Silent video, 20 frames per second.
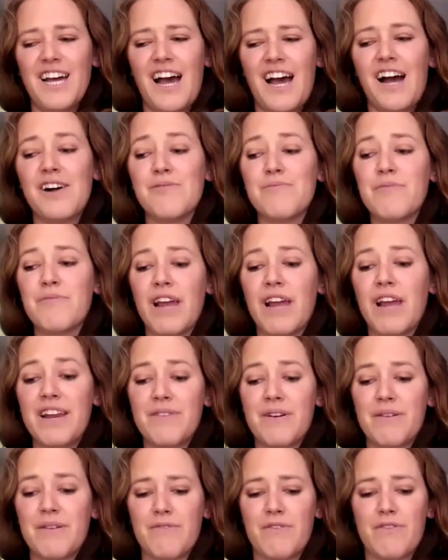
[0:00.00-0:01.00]
Um,
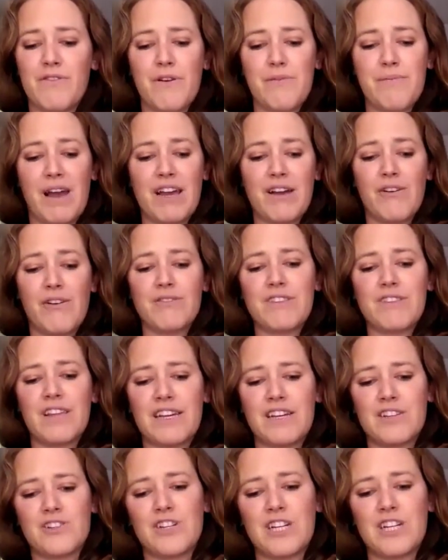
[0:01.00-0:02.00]
anyway, for my own
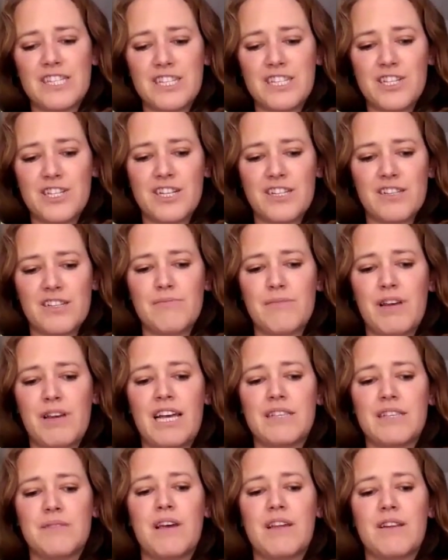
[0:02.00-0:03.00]
like transition a little bit
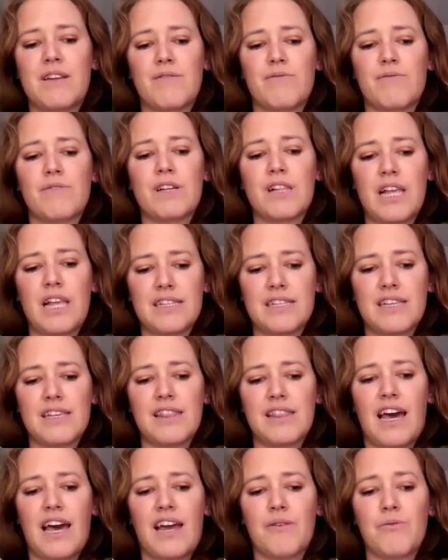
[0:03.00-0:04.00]
has been realizing
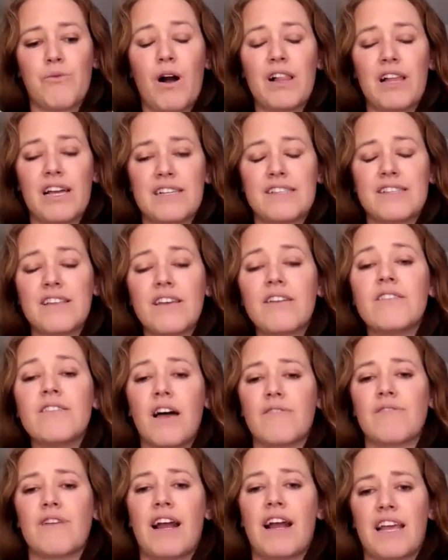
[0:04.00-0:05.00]
that while I still
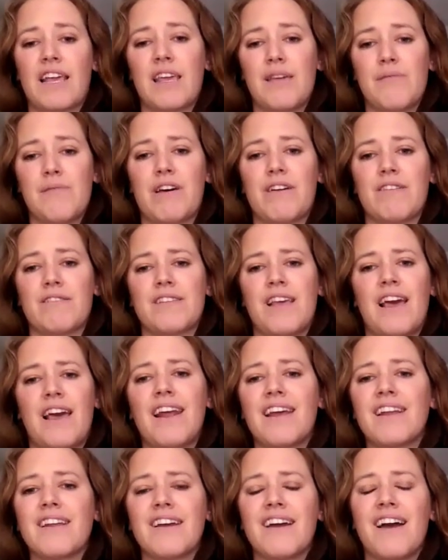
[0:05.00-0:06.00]
love writing emails, and
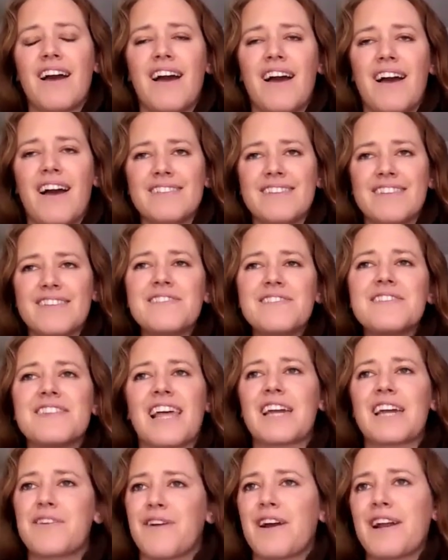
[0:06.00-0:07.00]
I, I still
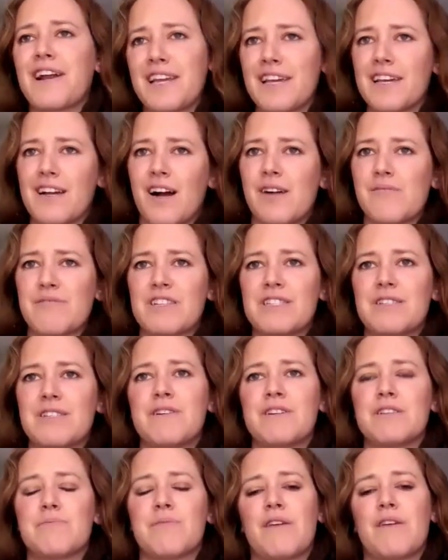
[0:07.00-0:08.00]
like writing e-commerce
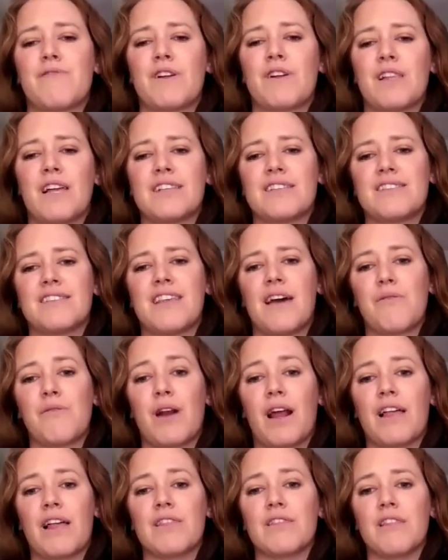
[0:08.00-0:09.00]
emails, but I've realized that
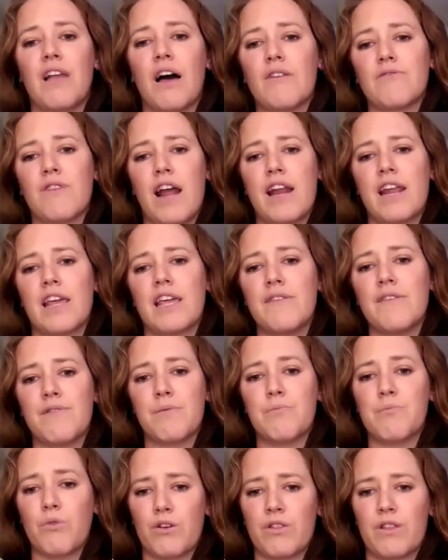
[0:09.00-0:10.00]
what I love writing even
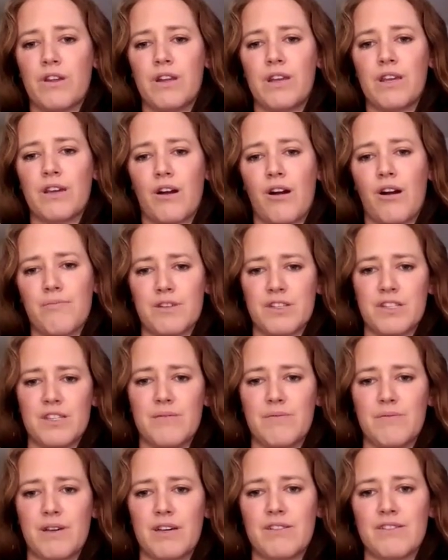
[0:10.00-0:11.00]
more than e-commerce
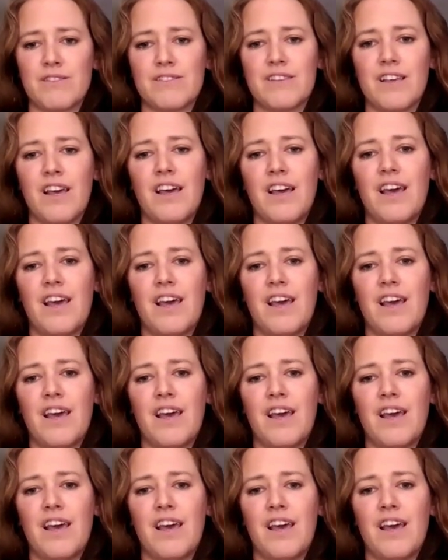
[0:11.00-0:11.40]
emails